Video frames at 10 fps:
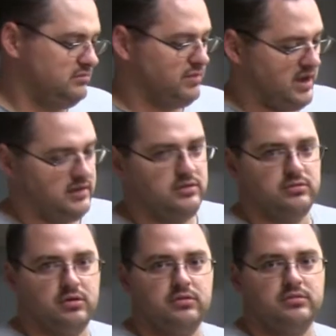buying
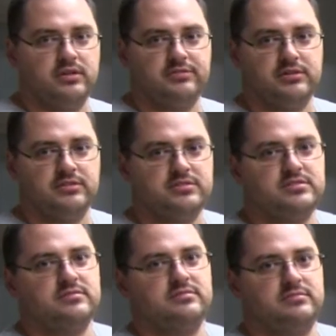new roller
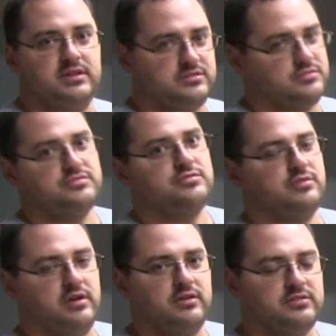lifters because those were
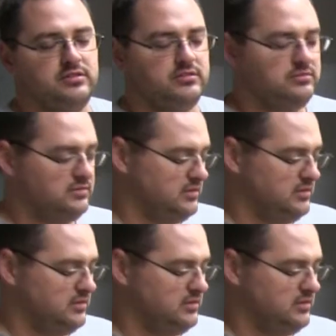worn out too.